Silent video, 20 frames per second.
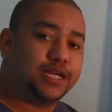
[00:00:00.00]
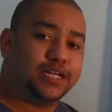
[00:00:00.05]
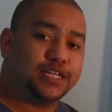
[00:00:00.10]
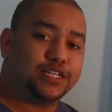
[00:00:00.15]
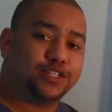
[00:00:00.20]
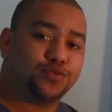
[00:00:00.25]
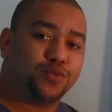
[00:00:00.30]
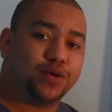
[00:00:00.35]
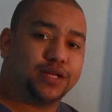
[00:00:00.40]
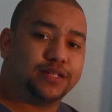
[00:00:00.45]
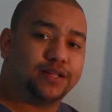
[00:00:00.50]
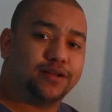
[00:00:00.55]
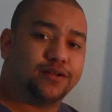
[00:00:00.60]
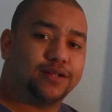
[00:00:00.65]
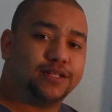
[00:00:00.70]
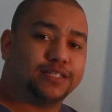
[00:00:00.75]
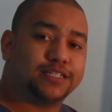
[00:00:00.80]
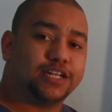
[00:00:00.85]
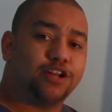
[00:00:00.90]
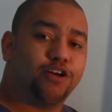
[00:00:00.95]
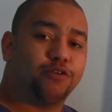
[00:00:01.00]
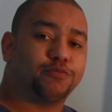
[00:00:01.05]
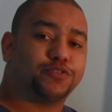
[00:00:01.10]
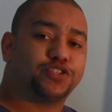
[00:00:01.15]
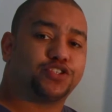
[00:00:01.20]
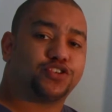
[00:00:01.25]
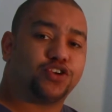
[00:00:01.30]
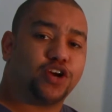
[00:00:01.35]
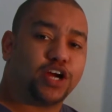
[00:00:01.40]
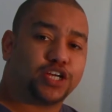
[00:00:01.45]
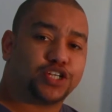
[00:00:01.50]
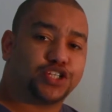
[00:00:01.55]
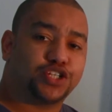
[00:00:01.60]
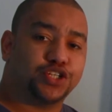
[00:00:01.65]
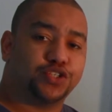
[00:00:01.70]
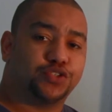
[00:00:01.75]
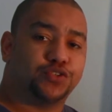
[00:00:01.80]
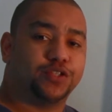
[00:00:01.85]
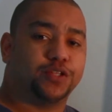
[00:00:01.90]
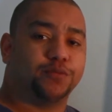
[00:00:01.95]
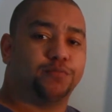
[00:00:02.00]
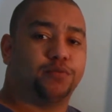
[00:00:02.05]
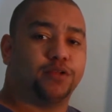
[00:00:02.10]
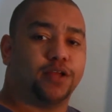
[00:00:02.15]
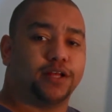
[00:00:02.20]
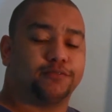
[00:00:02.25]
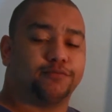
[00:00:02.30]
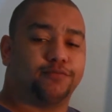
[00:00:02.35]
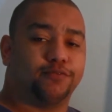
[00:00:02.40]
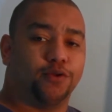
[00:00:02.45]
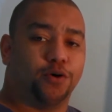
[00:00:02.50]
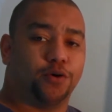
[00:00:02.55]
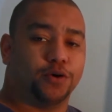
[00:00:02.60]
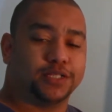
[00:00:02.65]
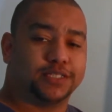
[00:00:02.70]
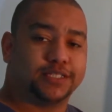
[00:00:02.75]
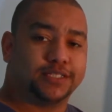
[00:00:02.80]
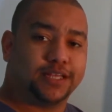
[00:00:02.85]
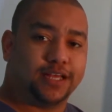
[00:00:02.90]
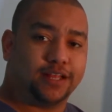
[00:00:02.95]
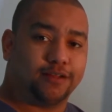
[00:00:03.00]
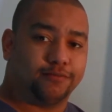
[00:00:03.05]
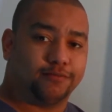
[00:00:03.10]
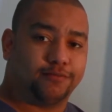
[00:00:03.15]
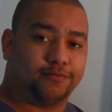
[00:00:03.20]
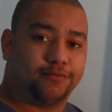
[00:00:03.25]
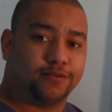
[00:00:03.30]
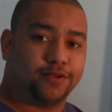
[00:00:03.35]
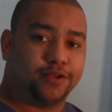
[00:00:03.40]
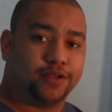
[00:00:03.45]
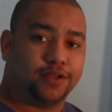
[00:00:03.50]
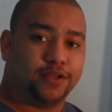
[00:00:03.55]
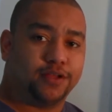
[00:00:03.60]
is when there is an obstruction to the blood flow itself.